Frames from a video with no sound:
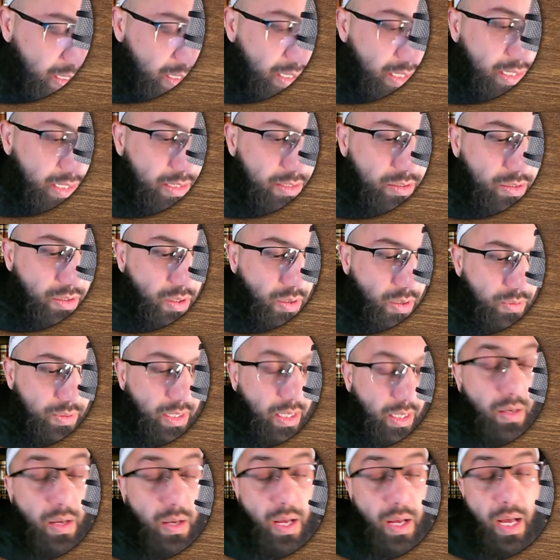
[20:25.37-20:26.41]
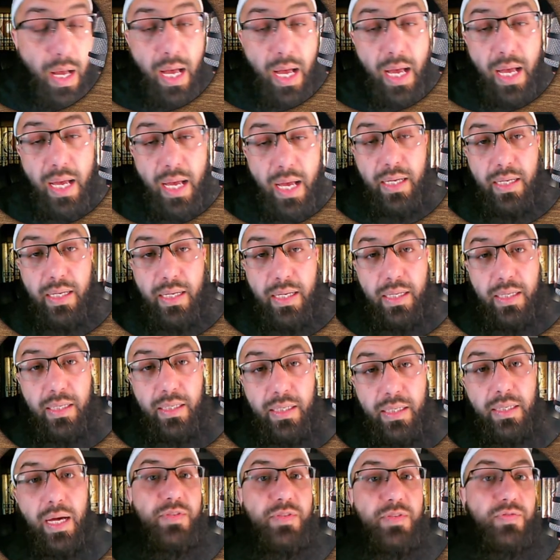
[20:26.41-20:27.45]
No, the kha
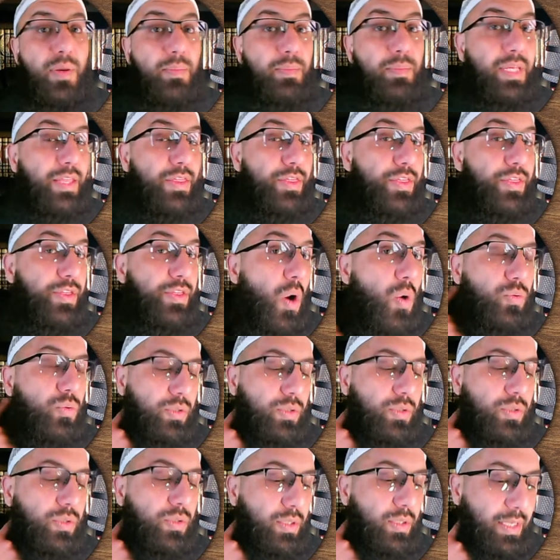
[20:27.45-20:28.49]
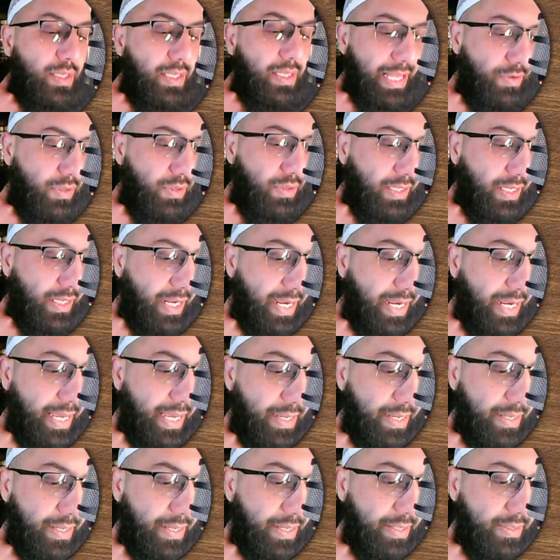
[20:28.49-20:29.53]
comes from the throat level, haya.
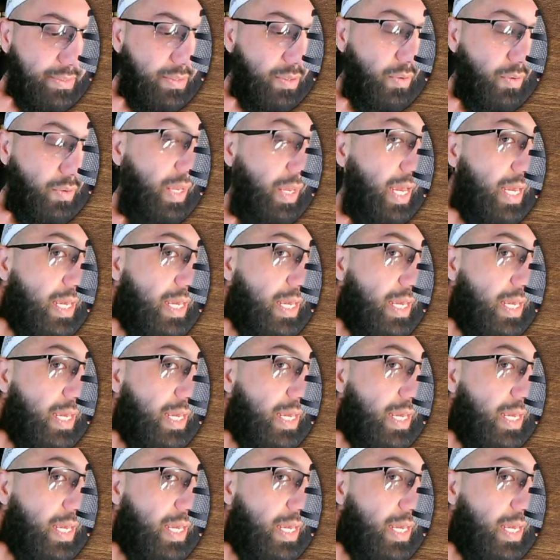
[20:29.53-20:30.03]
Okay?